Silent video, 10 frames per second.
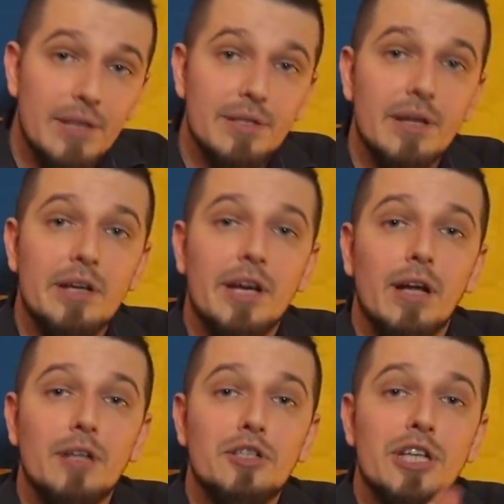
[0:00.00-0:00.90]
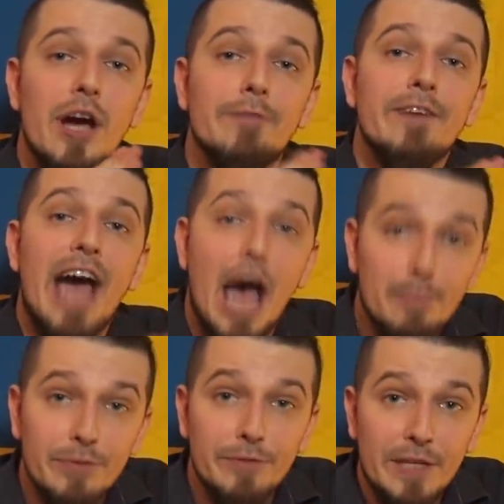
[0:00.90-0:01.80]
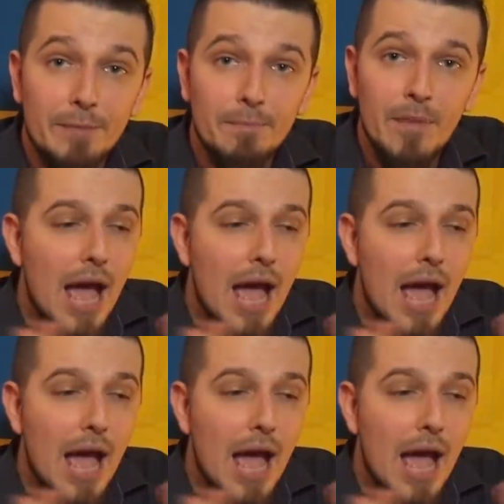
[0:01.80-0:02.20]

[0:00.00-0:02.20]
is an ideology of apathy.